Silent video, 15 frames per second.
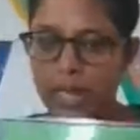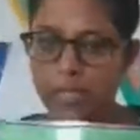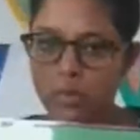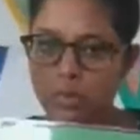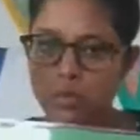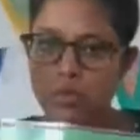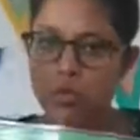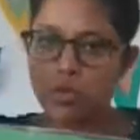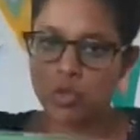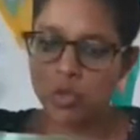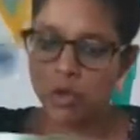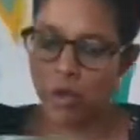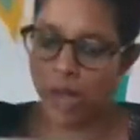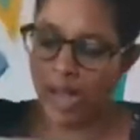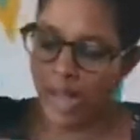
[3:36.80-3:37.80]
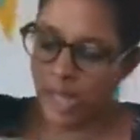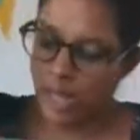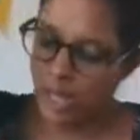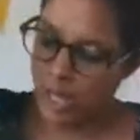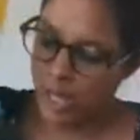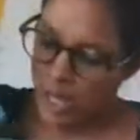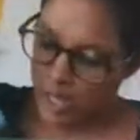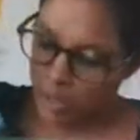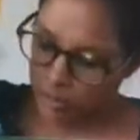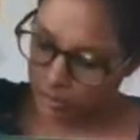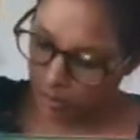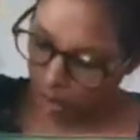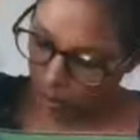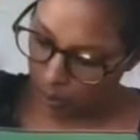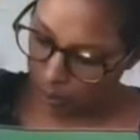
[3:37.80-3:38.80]
use your hat. So,
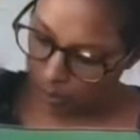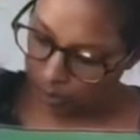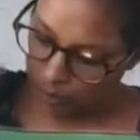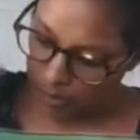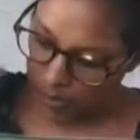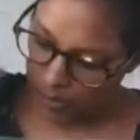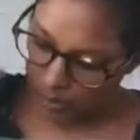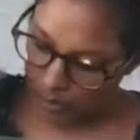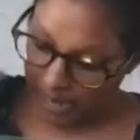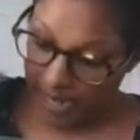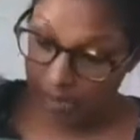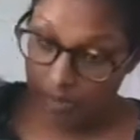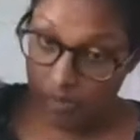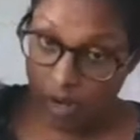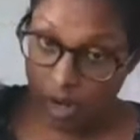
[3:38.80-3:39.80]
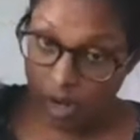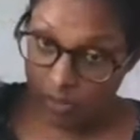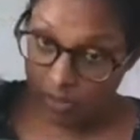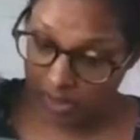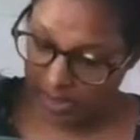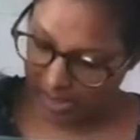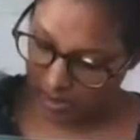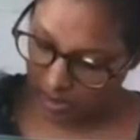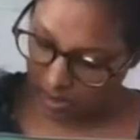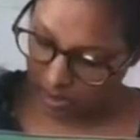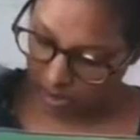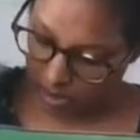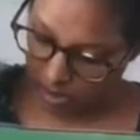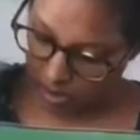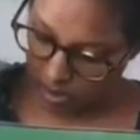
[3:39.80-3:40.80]
there are the letters
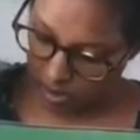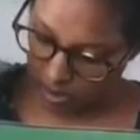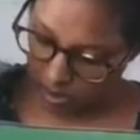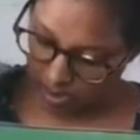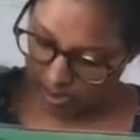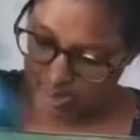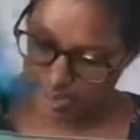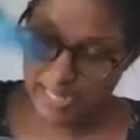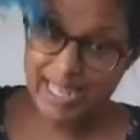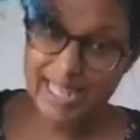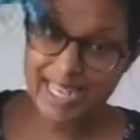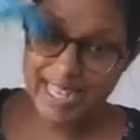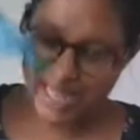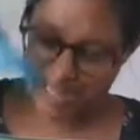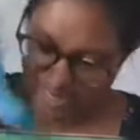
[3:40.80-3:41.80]
T-H-E,